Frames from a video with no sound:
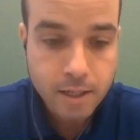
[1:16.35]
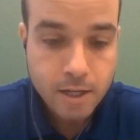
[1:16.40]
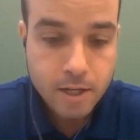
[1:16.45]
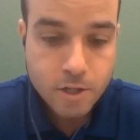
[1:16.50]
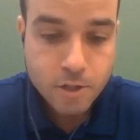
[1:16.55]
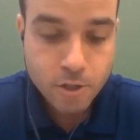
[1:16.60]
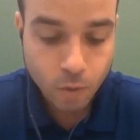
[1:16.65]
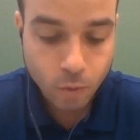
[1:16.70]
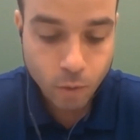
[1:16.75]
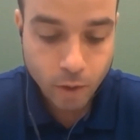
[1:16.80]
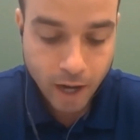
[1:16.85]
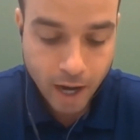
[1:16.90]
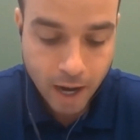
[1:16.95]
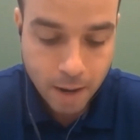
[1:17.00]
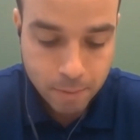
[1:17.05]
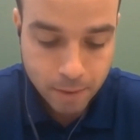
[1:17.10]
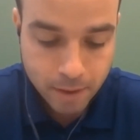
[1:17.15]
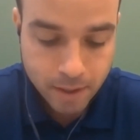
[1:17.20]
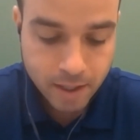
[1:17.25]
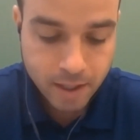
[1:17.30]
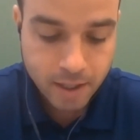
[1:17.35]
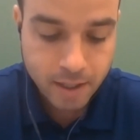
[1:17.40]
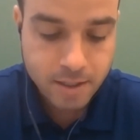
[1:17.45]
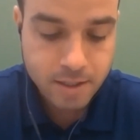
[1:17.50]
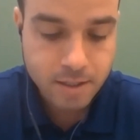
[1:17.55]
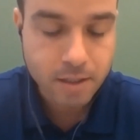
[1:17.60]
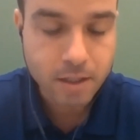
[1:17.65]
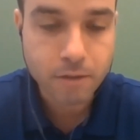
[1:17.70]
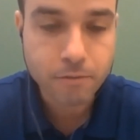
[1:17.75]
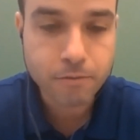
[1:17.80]
So what happened
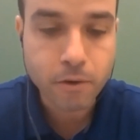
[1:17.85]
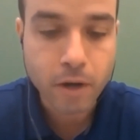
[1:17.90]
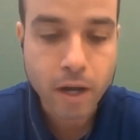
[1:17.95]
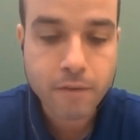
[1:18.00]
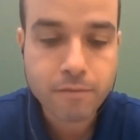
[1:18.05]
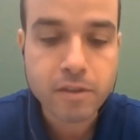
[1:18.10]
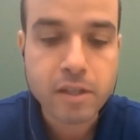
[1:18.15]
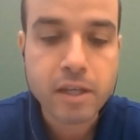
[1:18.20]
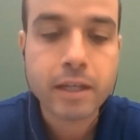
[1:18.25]
is, if you have the